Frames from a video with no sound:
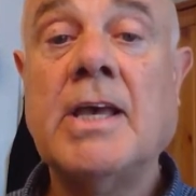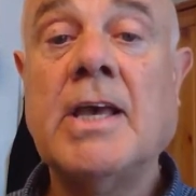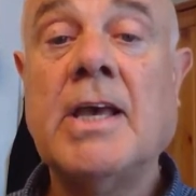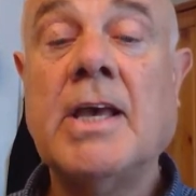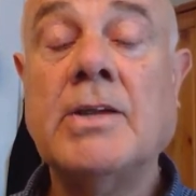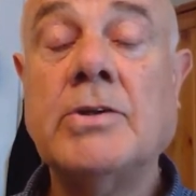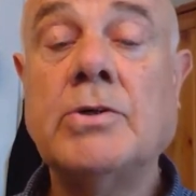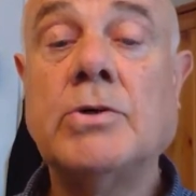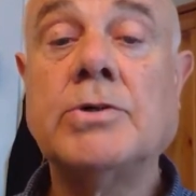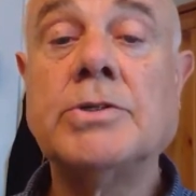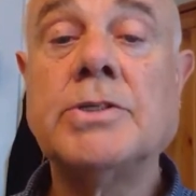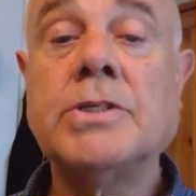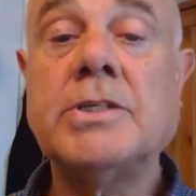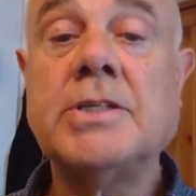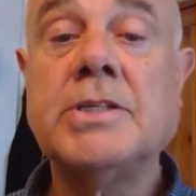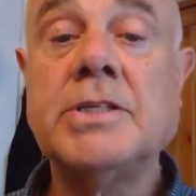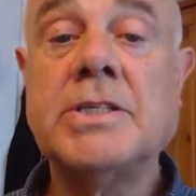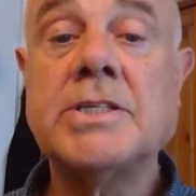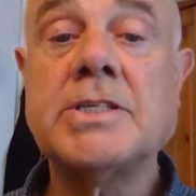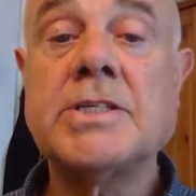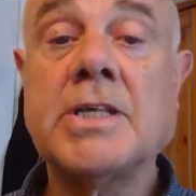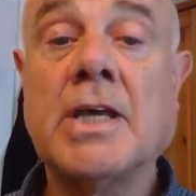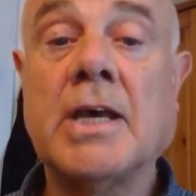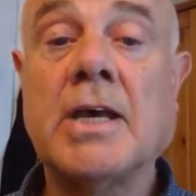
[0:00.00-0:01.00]
in order to
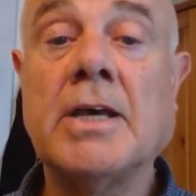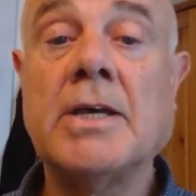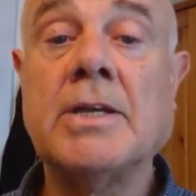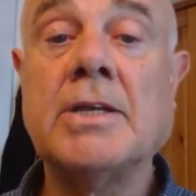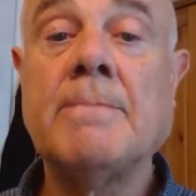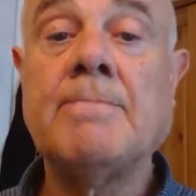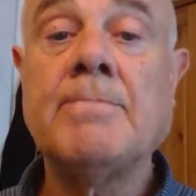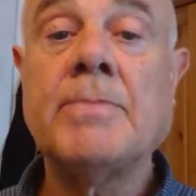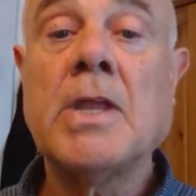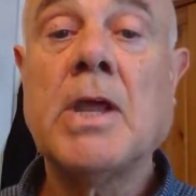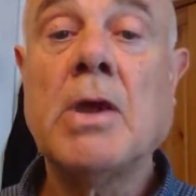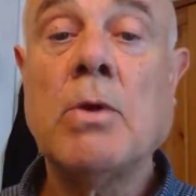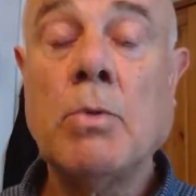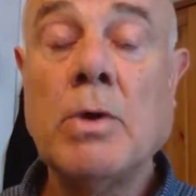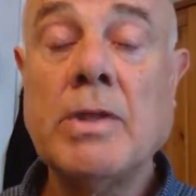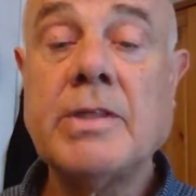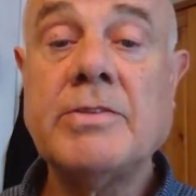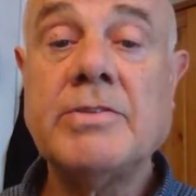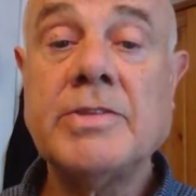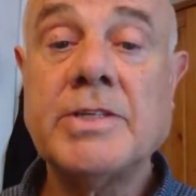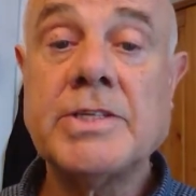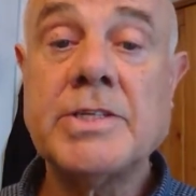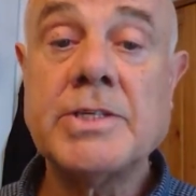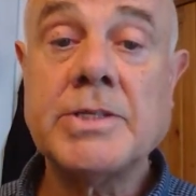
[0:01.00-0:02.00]
decide whether
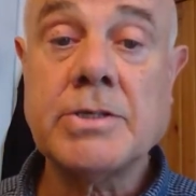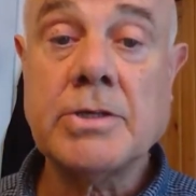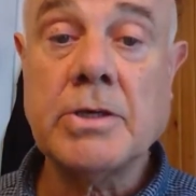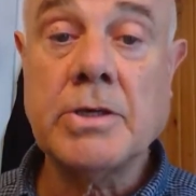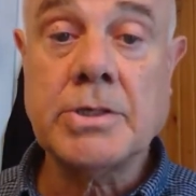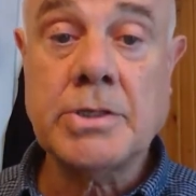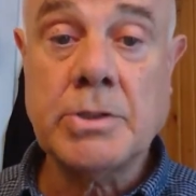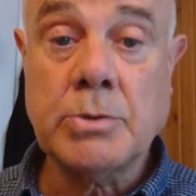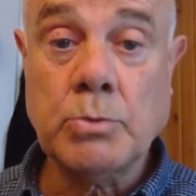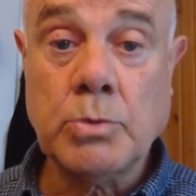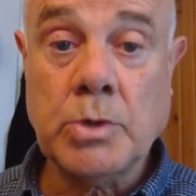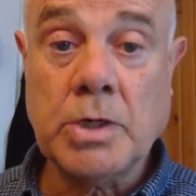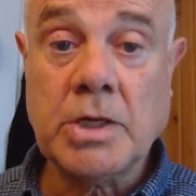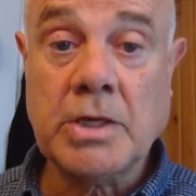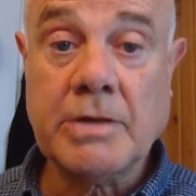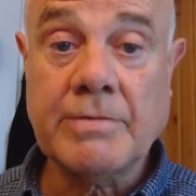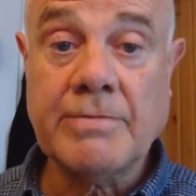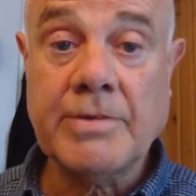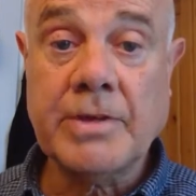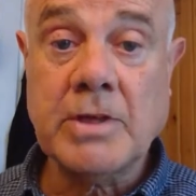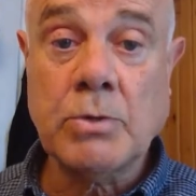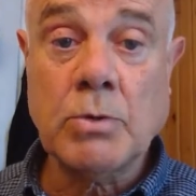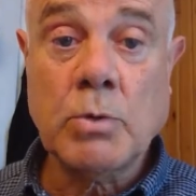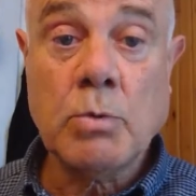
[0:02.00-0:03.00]
this is going to work
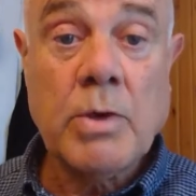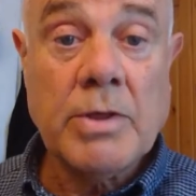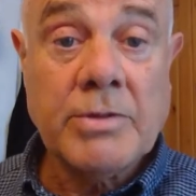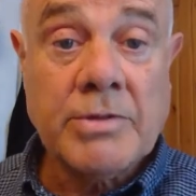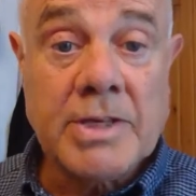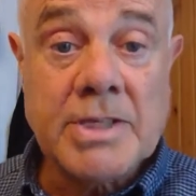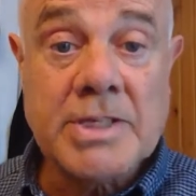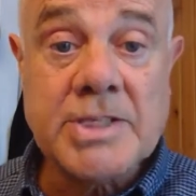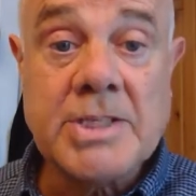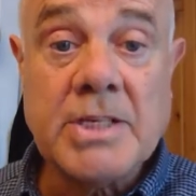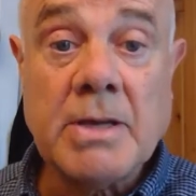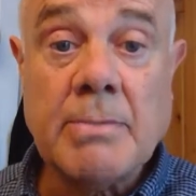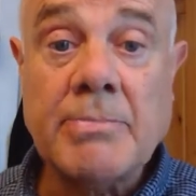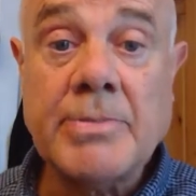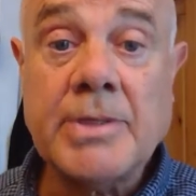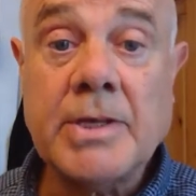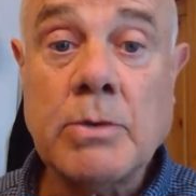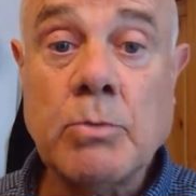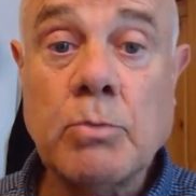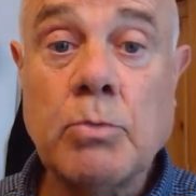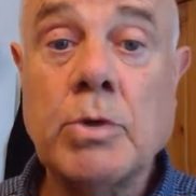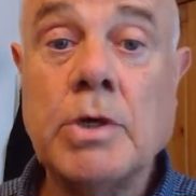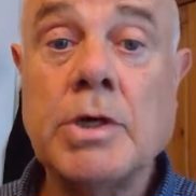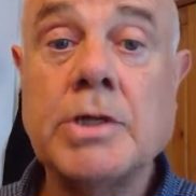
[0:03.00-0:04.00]
for you, whether it's
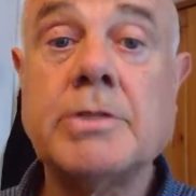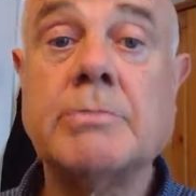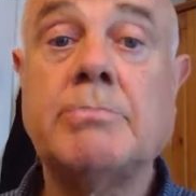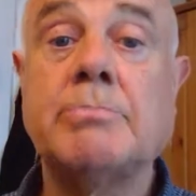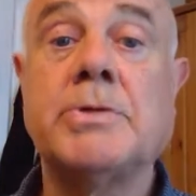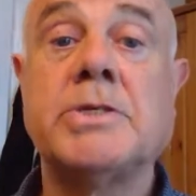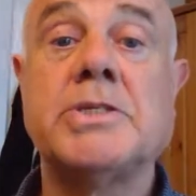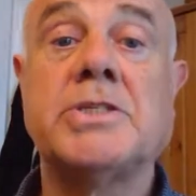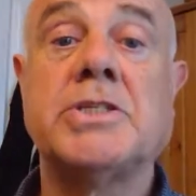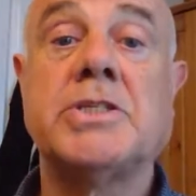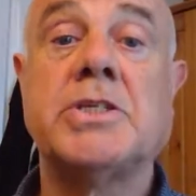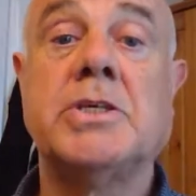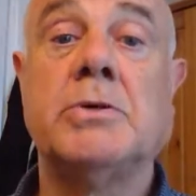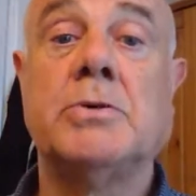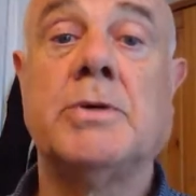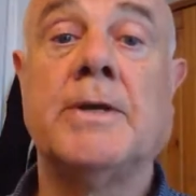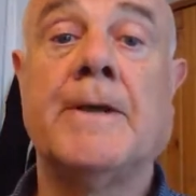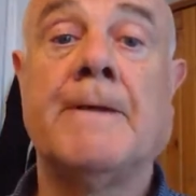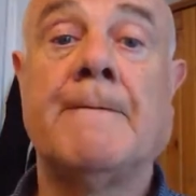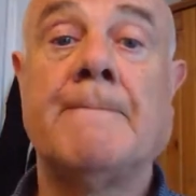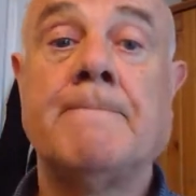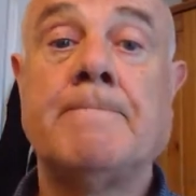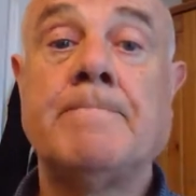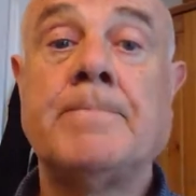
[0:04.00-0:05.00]
something worth
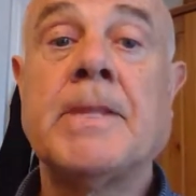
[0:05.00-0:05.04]
pursuing.